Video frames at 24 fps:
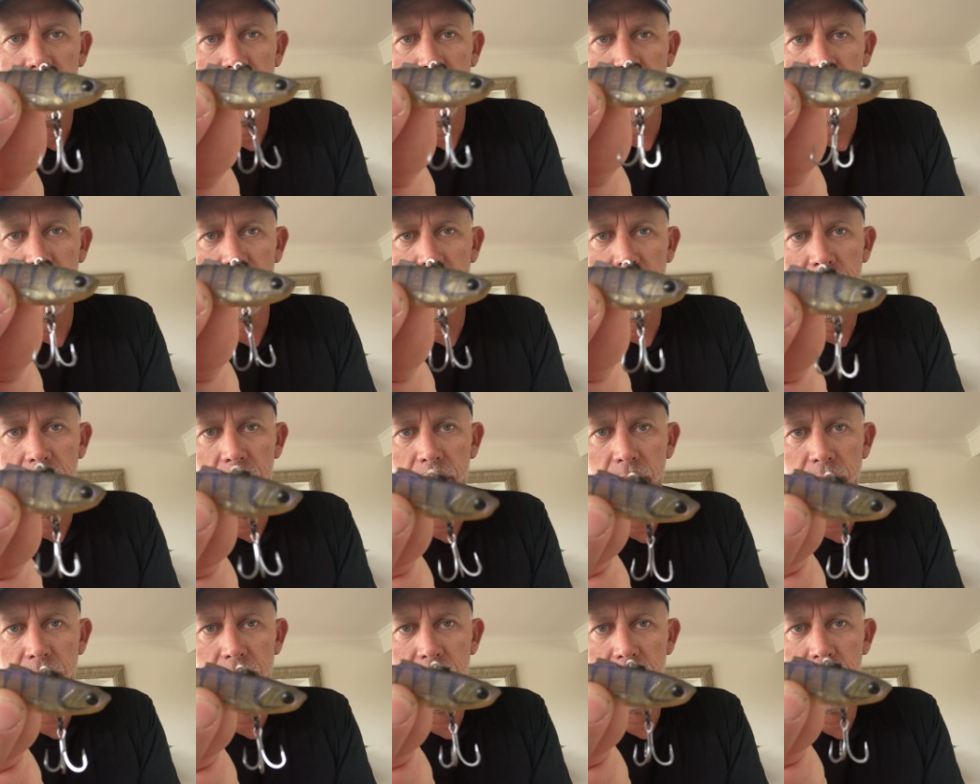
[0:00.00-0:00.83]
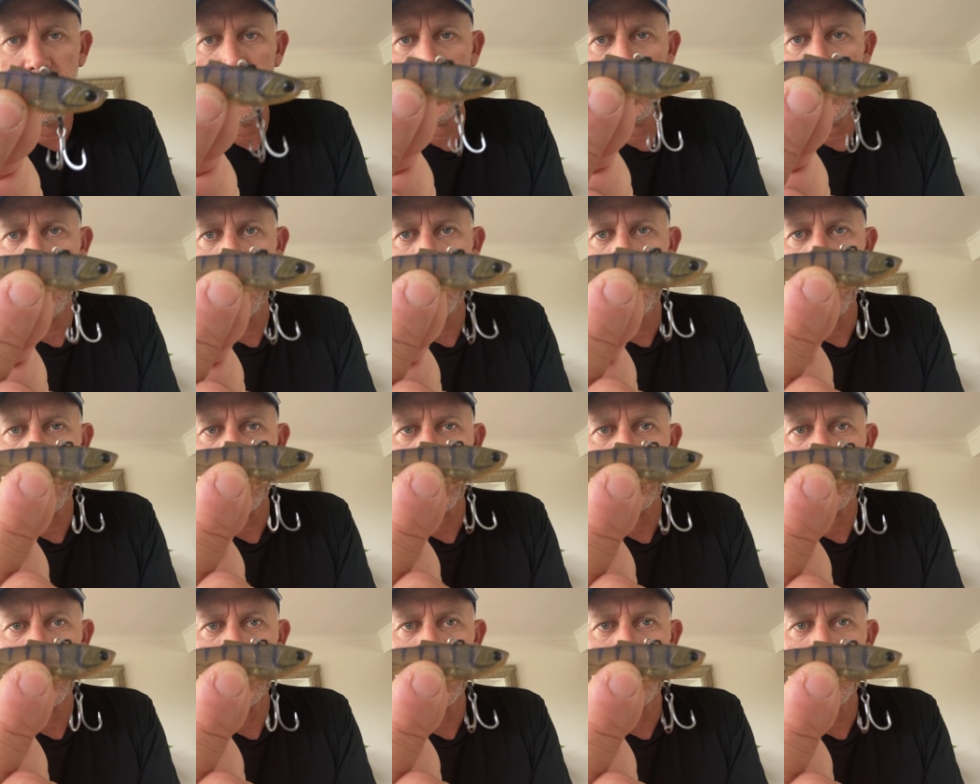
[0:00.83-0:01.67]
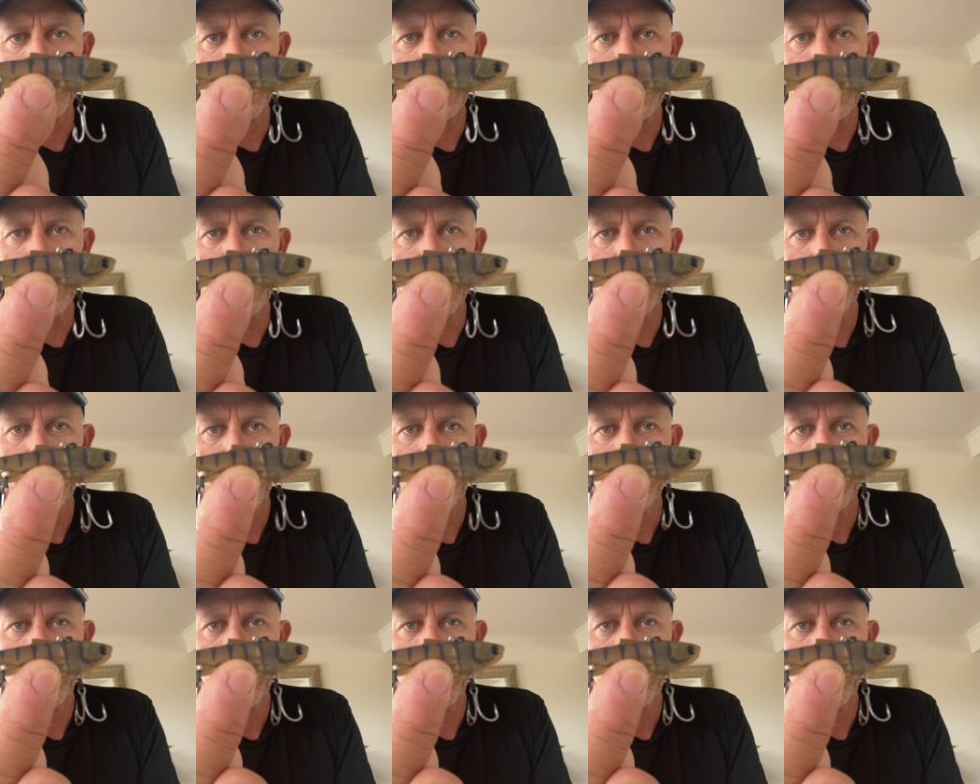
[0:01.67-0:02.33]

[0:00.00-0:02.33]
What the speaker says: and that's the pearl shrimp color.